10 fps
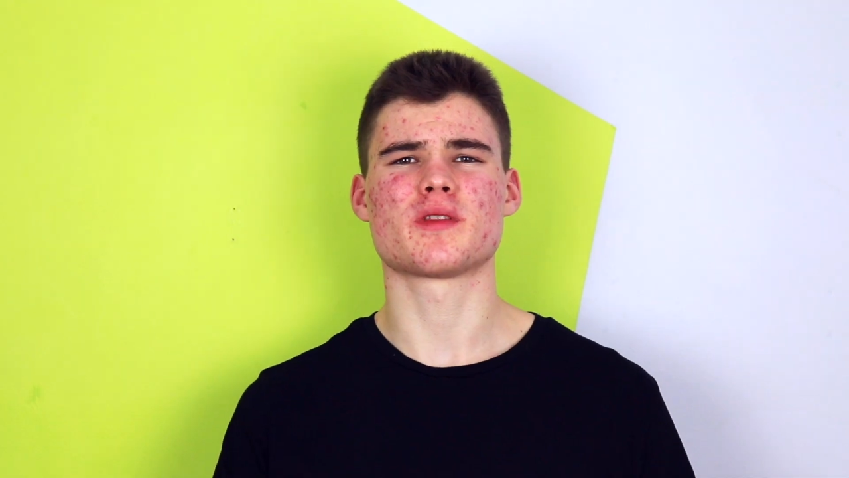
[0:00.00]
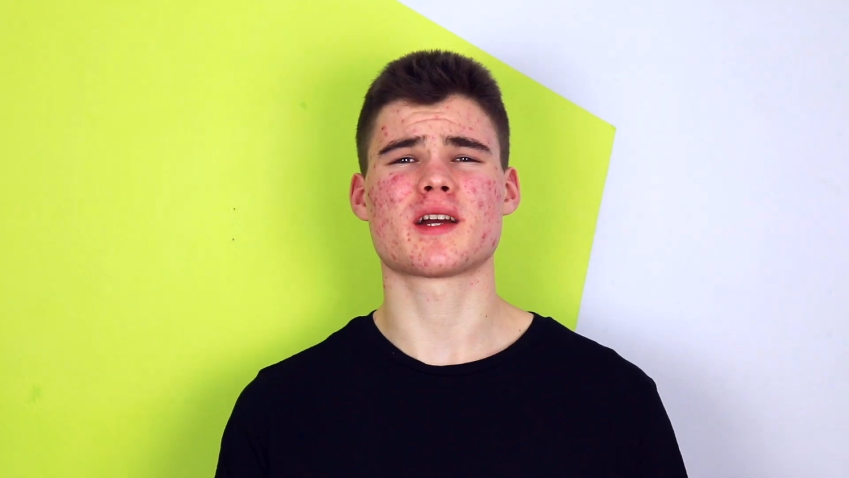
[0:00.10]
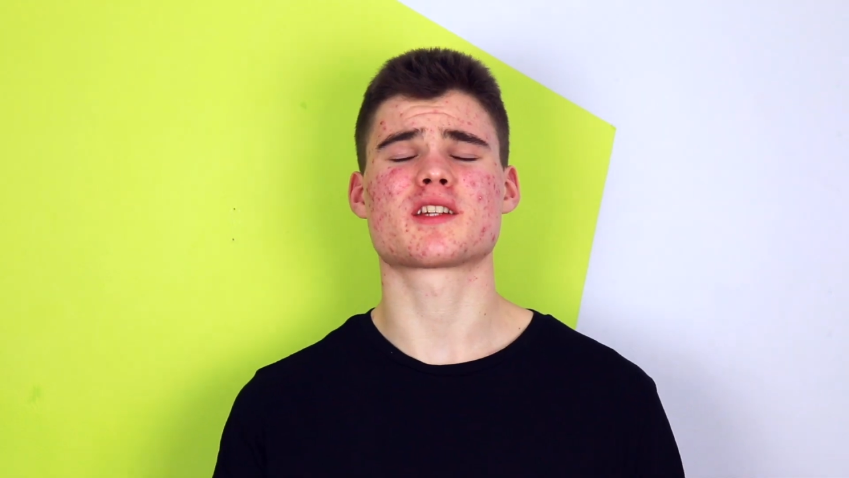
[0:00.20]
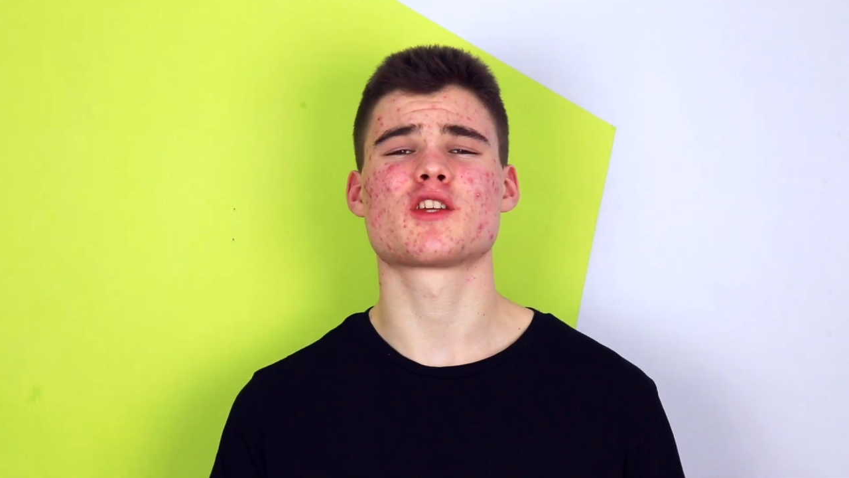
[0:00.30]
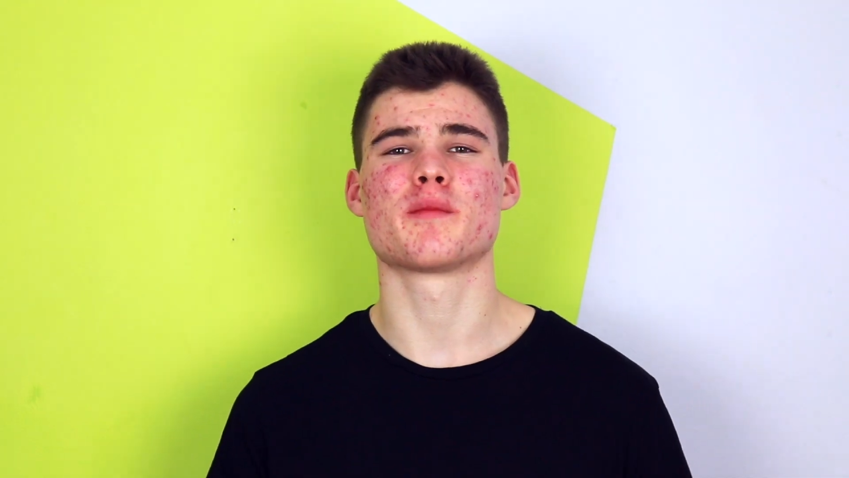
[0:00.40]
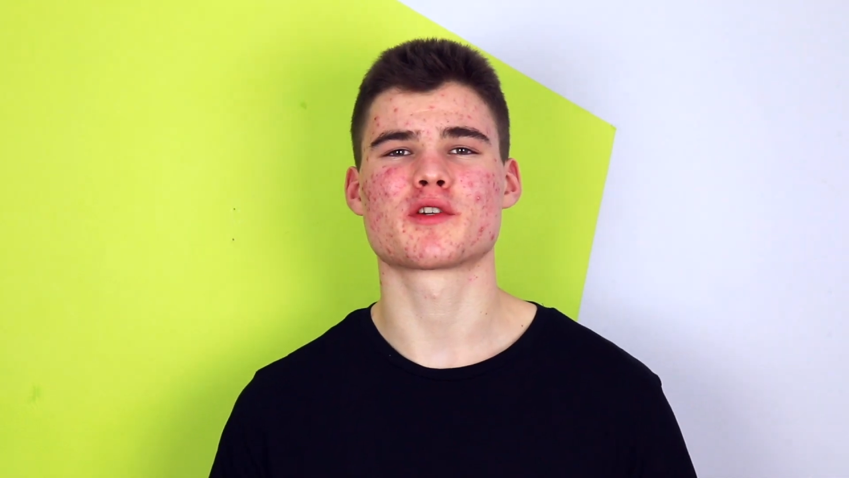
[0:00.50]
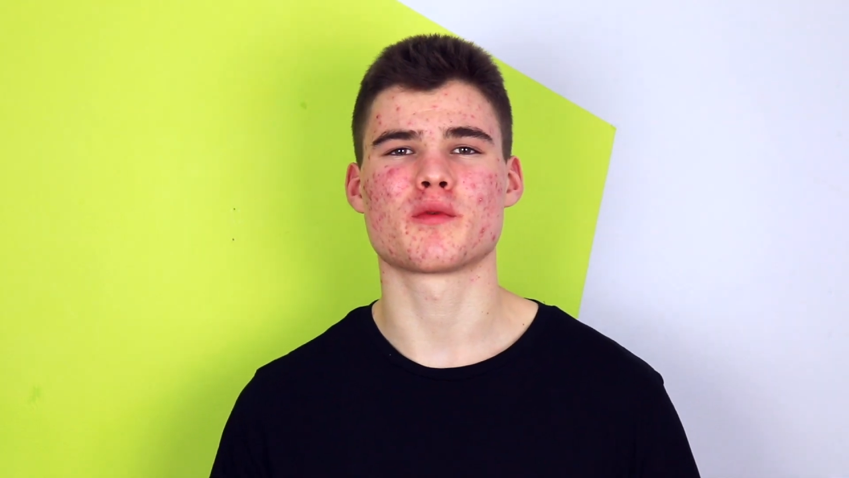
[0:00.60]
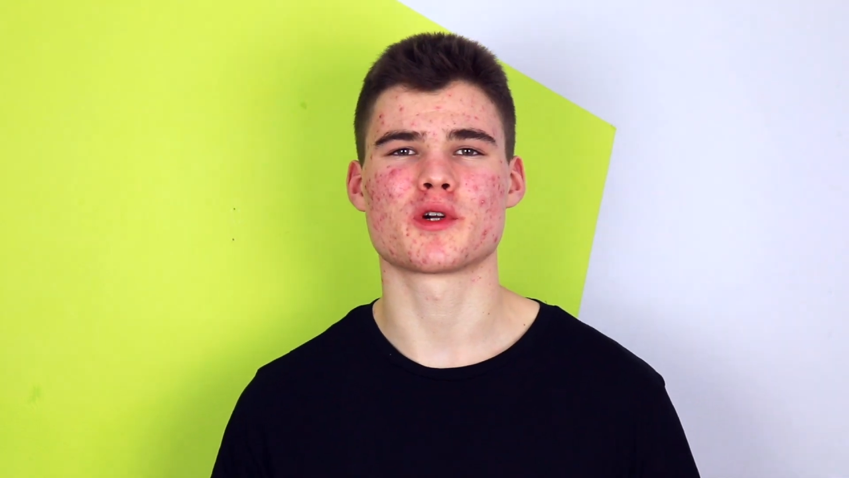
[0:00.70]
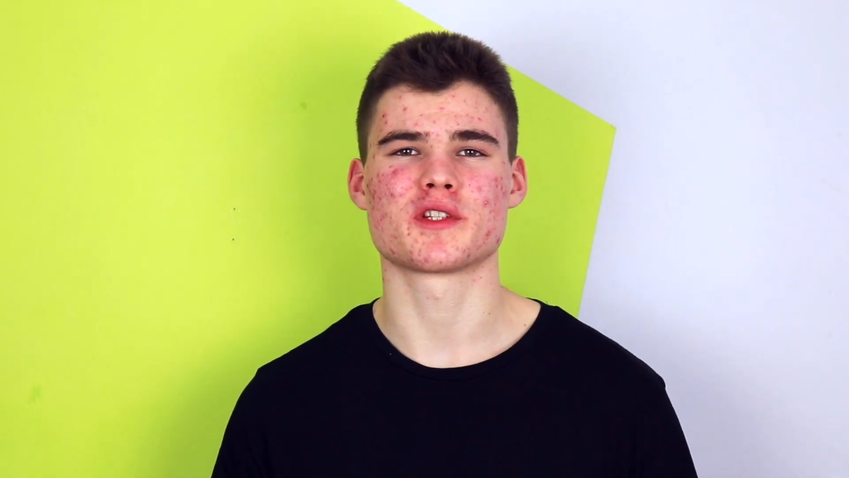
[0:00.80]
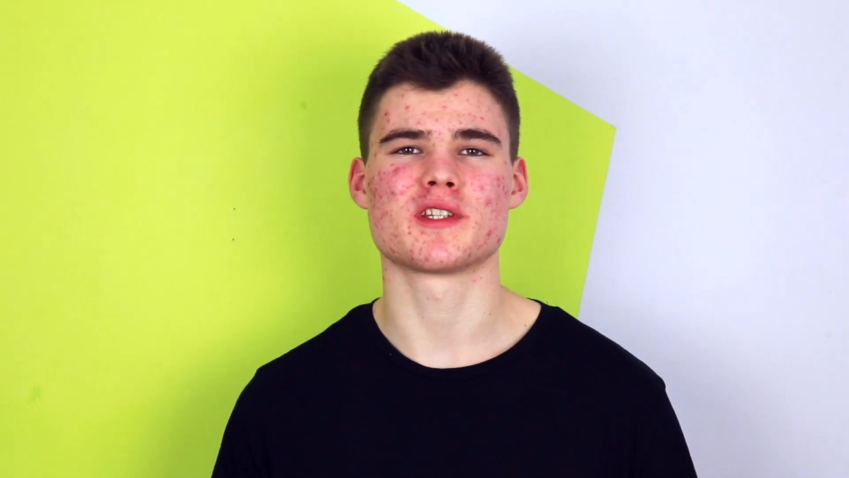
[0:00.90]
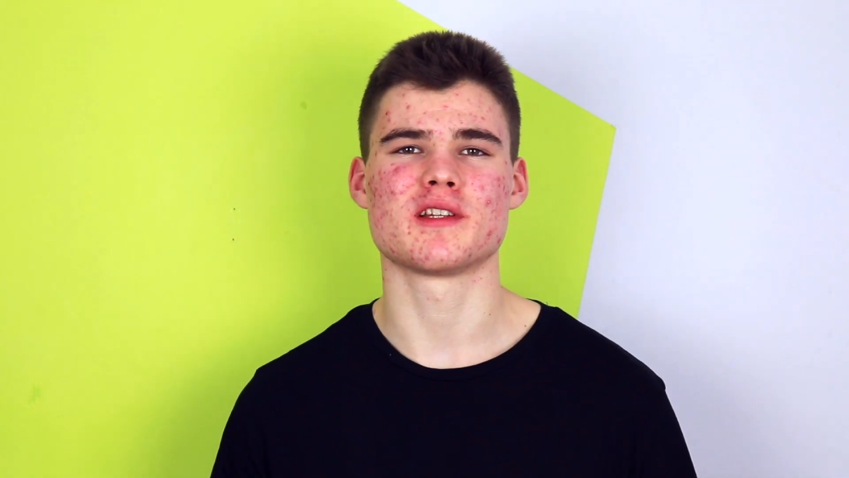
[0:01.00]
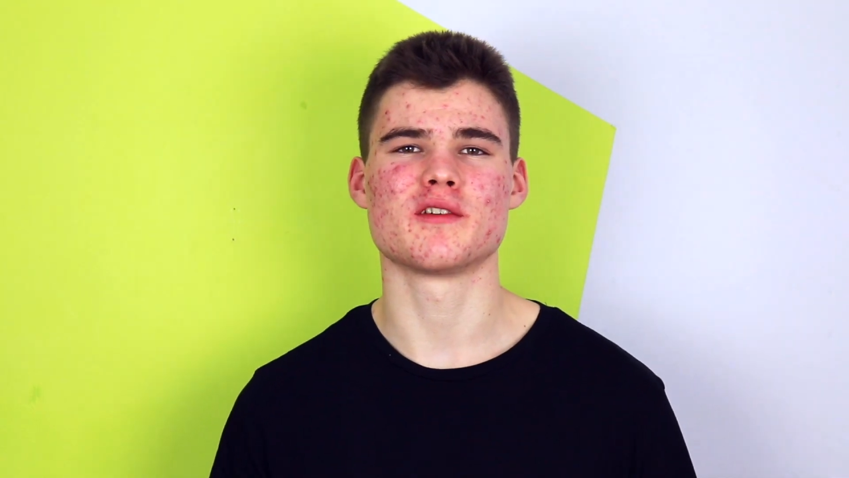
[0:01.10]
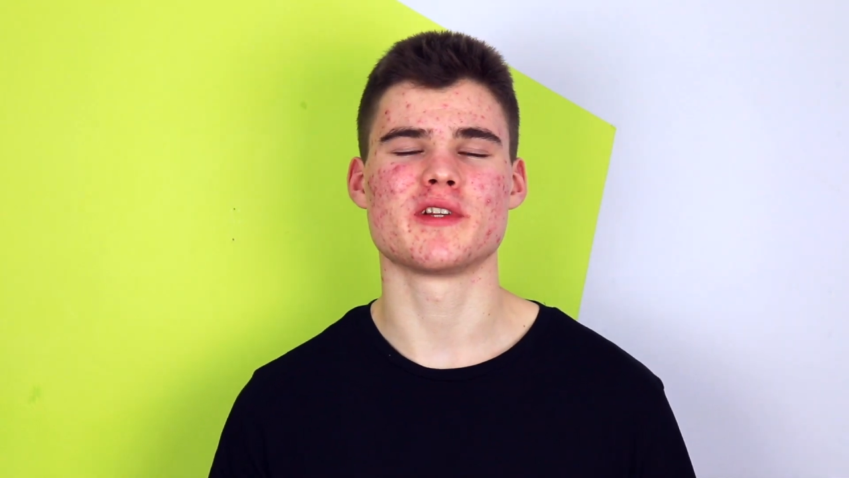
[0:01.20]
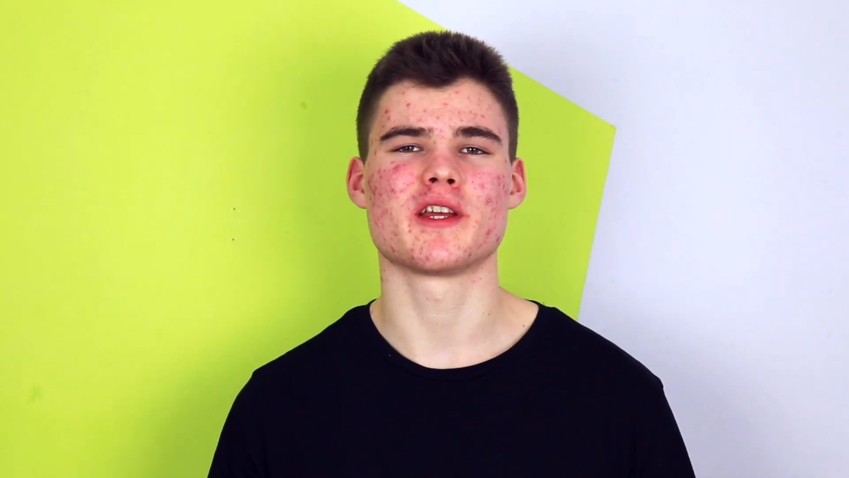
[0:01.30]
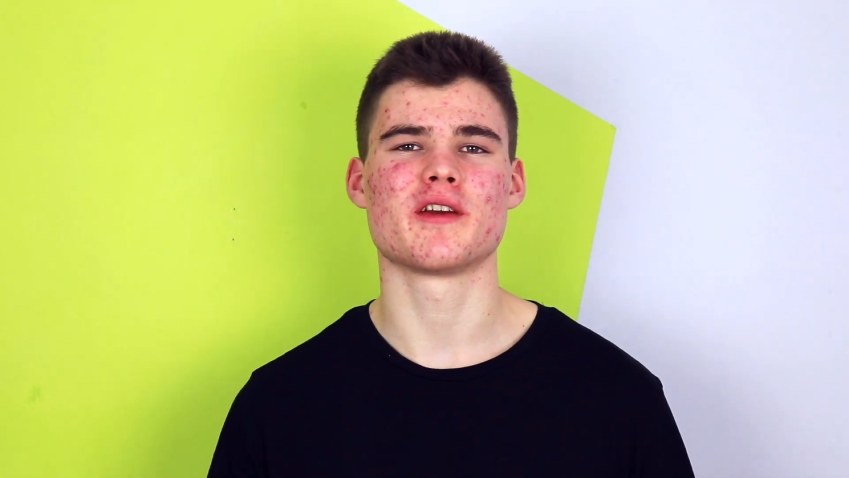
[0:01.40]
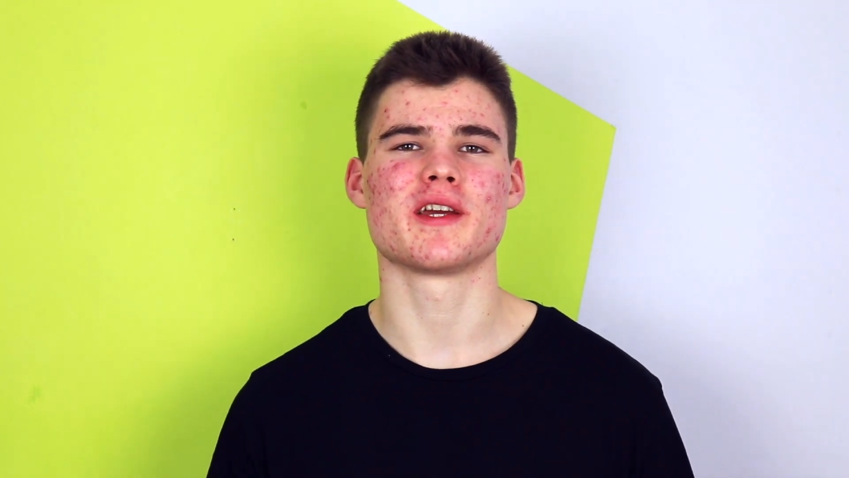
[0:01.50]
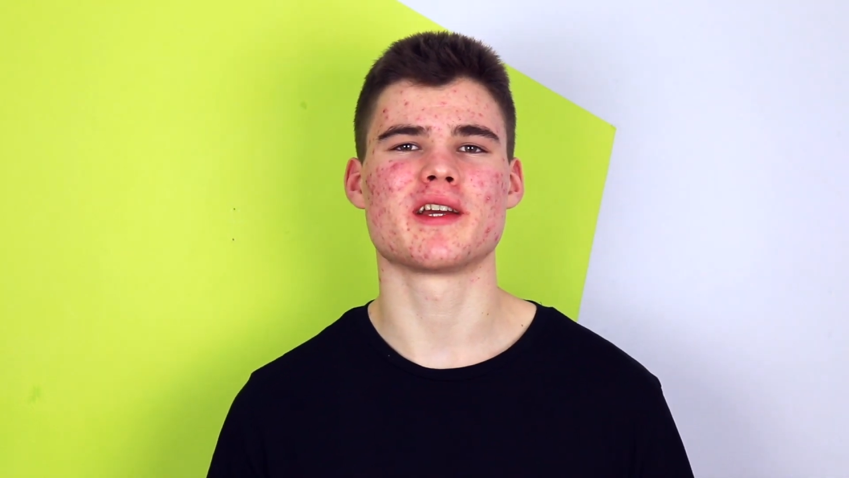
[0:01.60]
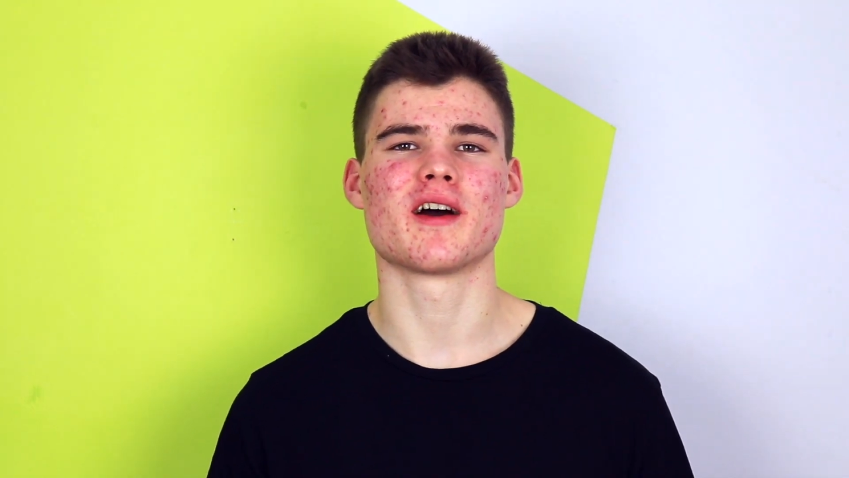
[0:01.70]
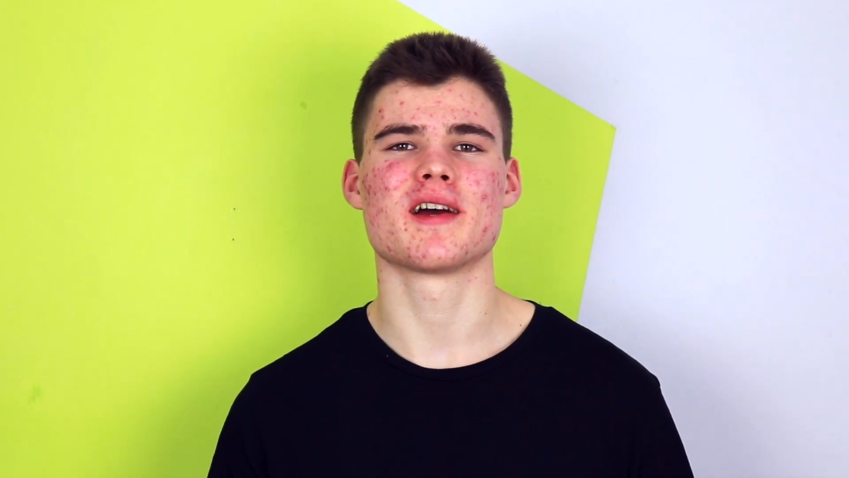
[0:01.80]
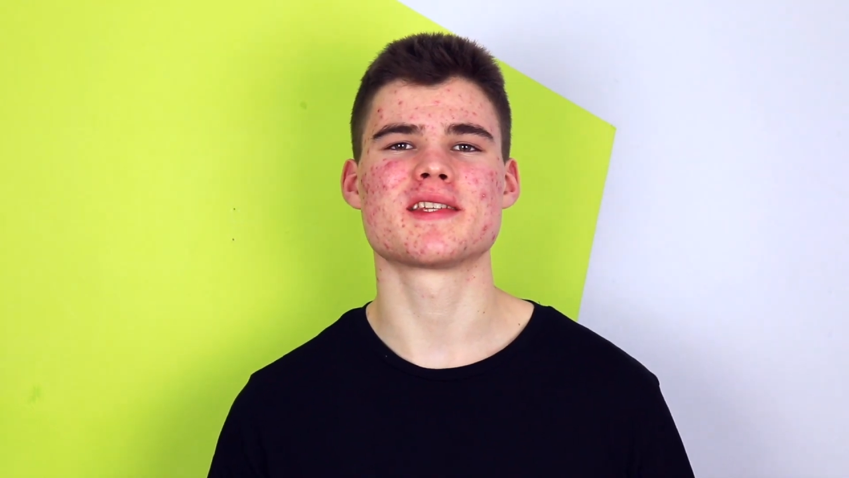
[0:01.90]
So thanks so much for watching this little video here,
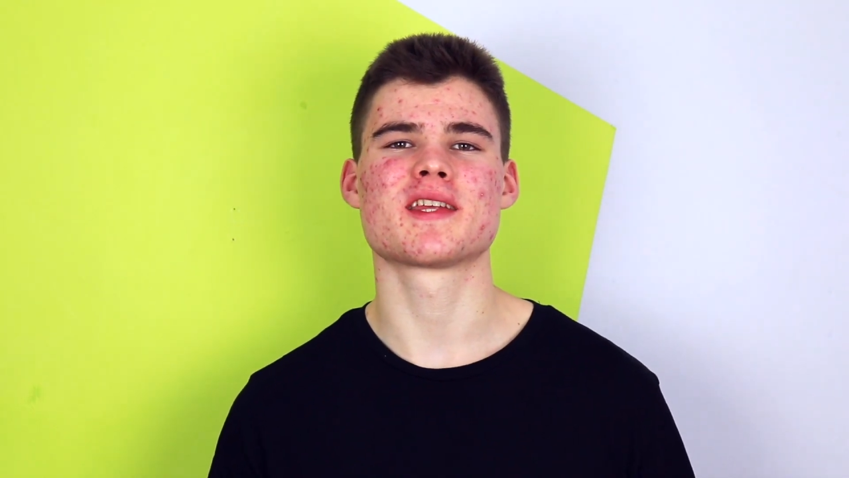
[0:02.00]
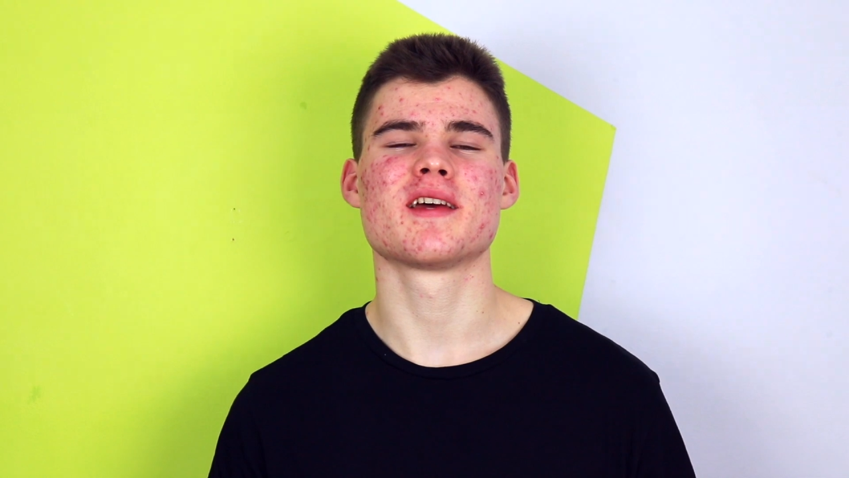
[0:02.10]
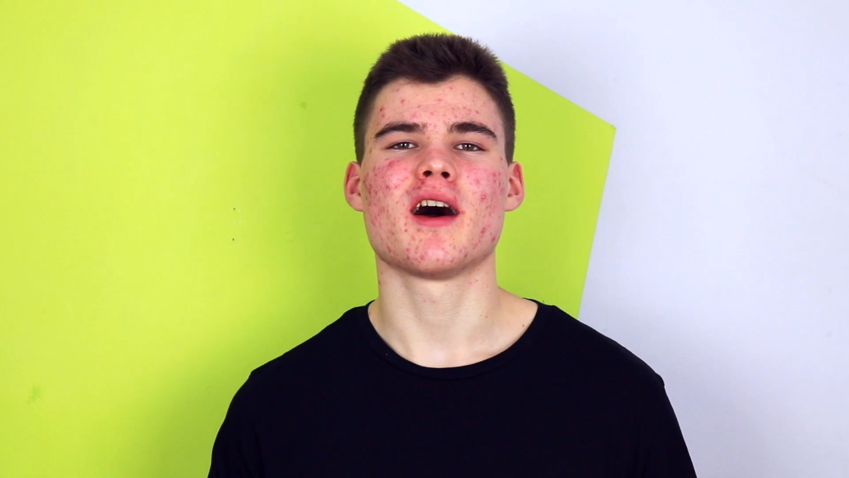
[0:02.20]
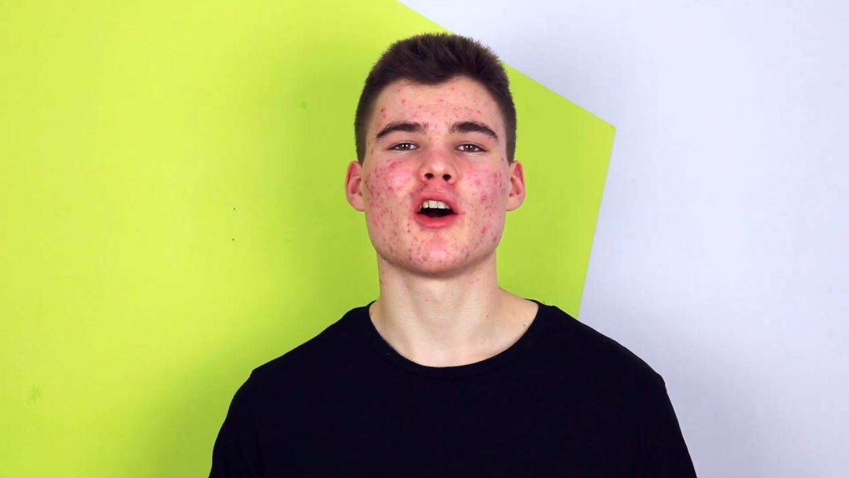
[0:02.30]
guys.